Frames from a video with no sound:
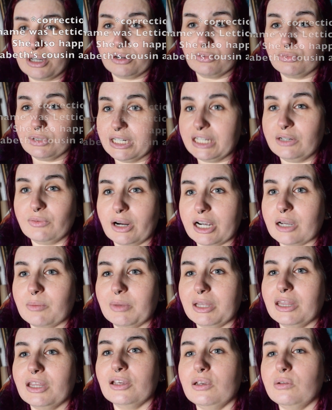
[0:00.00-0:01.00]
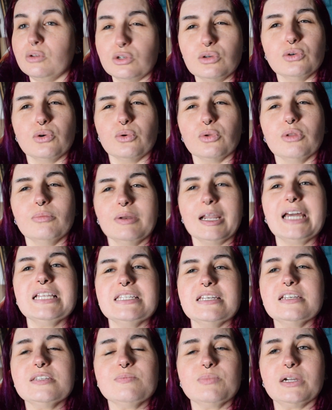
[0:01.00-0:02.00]
I really recommend that you do call them
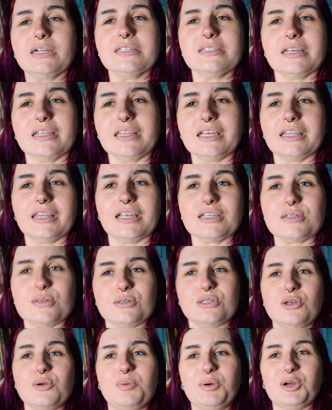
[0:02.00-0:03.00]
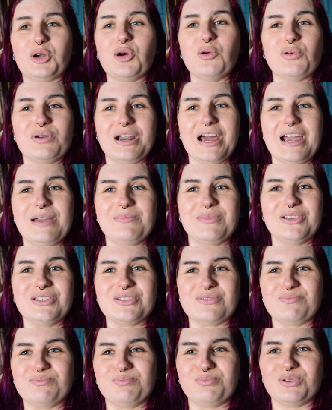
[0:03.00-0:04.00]
Lettice, because I think that's a super cool name
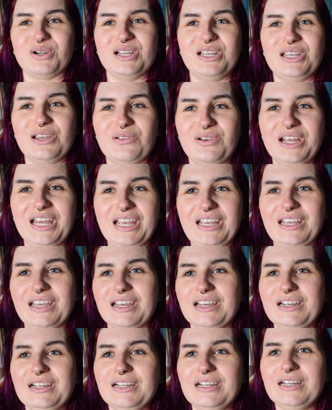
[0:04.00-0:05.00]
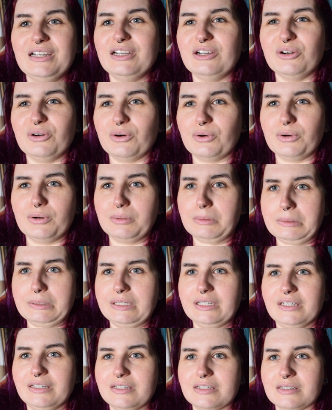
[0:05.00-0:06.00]
that's pretty unique. Or
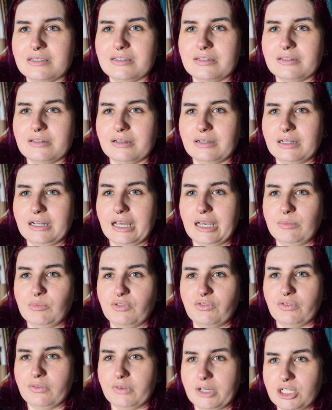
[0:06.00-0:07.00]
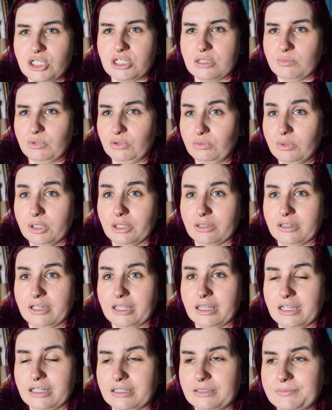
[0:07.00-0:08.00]
it's the name of a vegetable, one or the
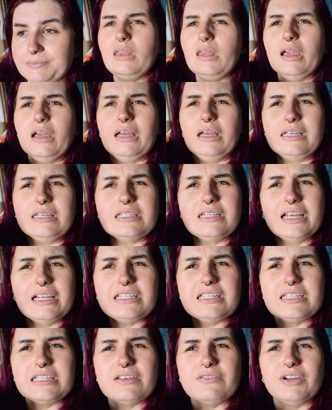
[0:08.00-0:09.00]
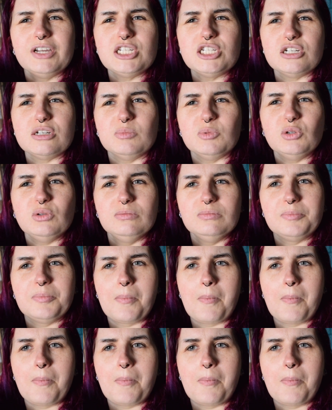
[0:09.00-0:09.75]
other. Is lettuce a vegetable?